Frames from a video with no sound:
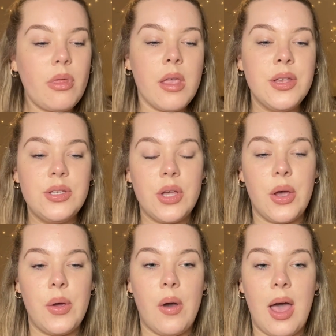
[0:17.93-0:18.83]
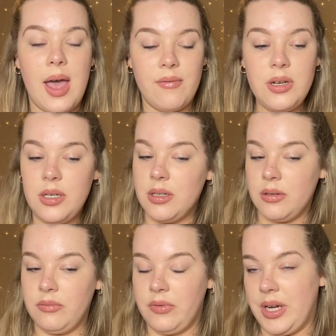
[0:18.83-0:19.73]
So I haven't
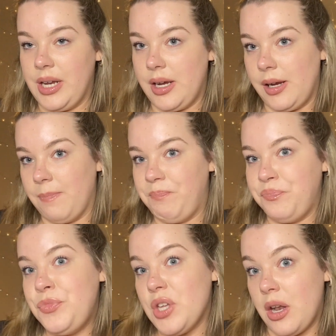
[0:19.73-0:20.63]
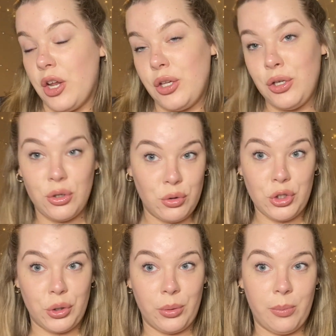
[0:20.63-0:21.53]
really done
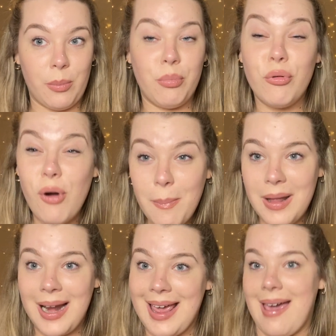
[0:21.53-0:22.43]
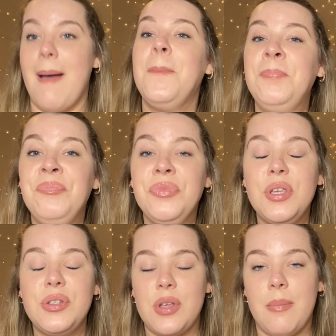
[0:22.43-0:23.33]
YouTube properly yet,
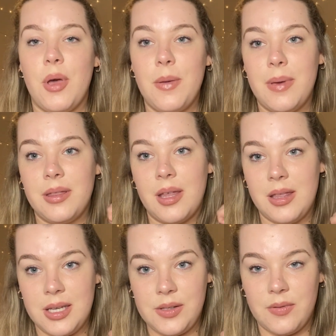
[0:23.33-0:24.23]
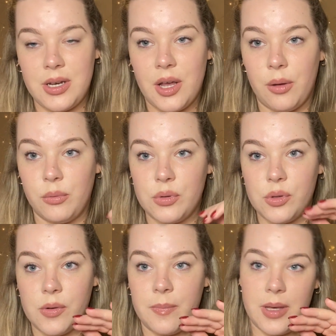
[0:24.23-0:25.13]
so I'm hoping that this video will sort
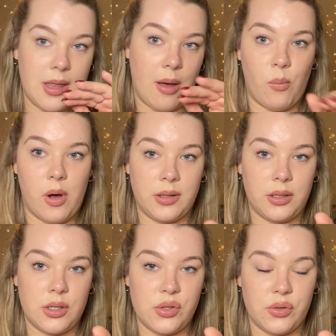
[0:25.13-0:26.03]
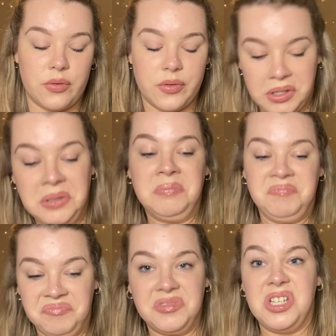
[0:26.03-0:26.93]
of be that one that sort of
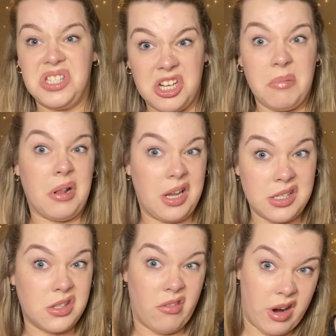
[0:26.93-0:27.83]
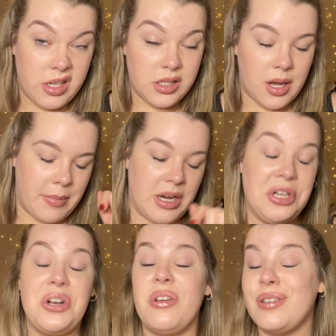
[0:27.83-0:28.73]
stimulates the rest. I mean, I
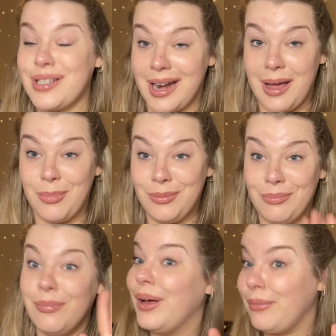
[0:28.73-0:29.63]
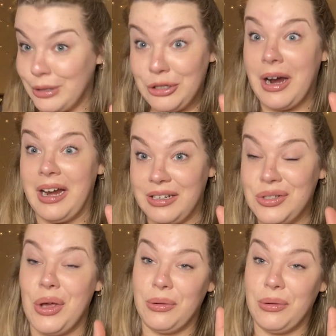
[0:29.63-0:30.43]
don't know if it's gonna happen, but we're trying. So